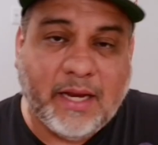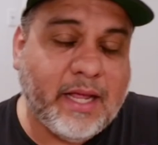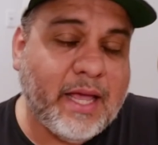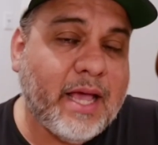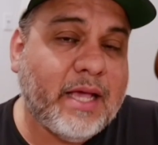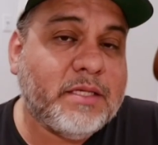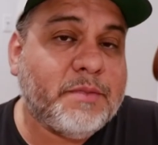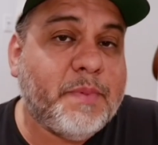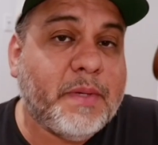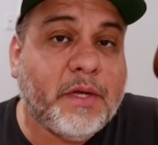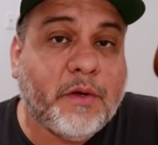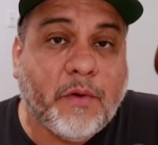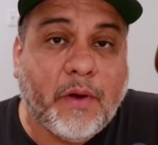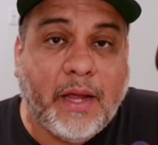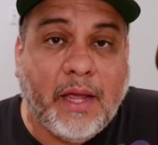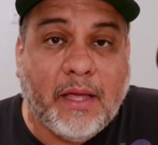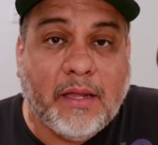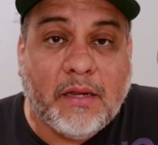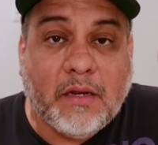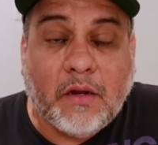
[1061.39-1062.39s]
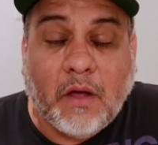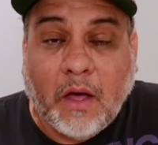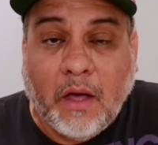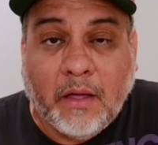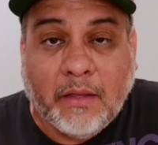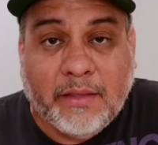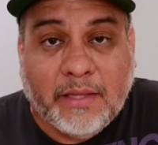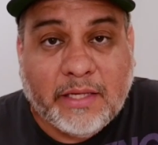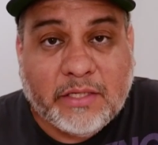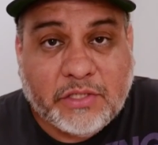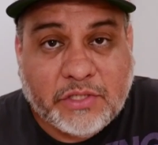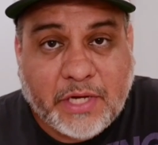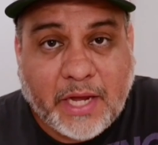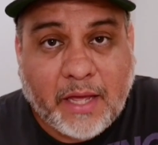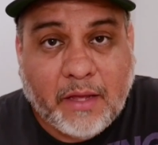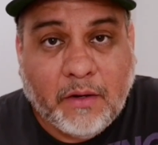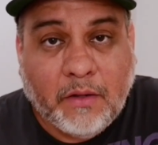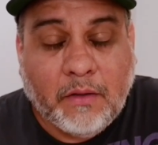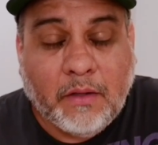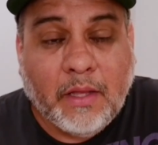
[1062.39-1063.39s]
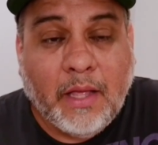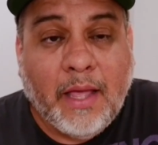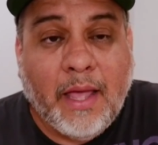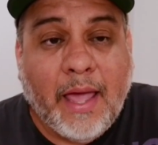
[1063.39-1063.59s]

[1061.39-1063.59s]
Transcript: has been created on this channel.